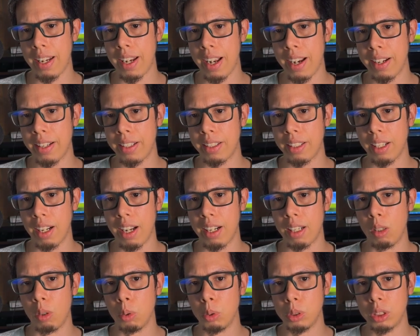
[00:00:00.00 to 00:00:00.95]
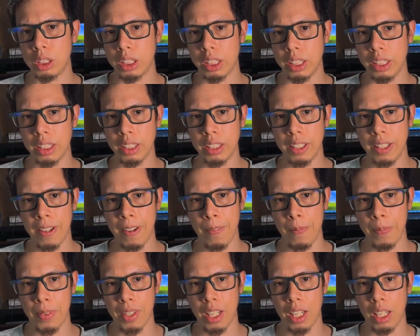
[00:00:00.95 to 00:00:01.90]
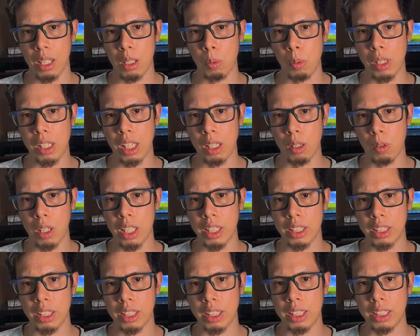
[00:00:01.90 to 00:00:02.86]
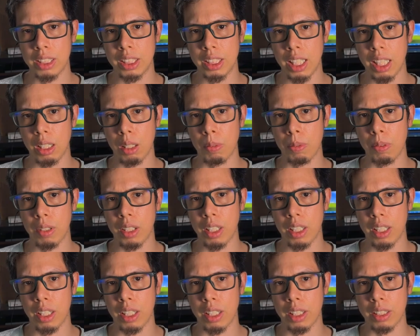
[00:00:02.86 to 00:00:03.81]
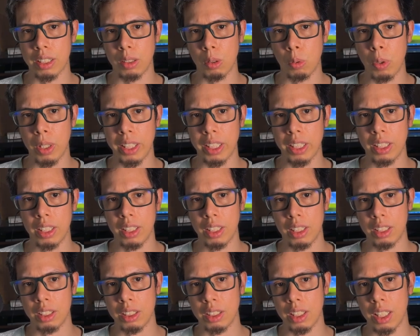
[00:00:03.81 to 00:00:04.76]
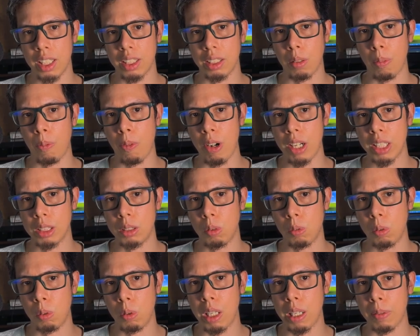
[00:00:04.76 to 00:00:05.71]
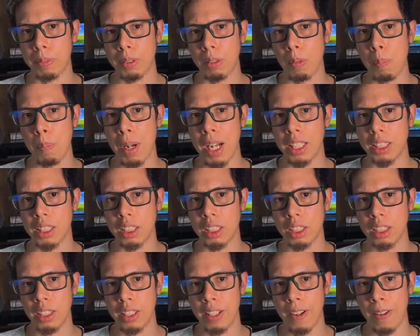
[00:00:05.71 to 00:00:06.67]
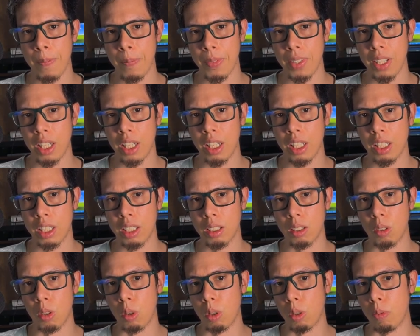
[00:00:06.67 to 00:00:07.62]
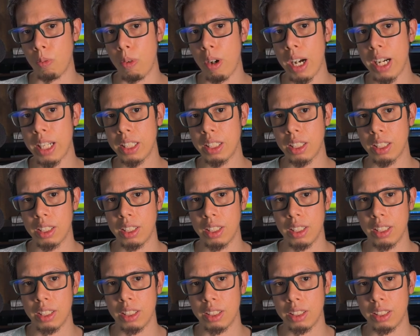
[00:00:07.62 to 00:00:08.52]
Align and Lucy, we can run this kind of query. That first we have to match or find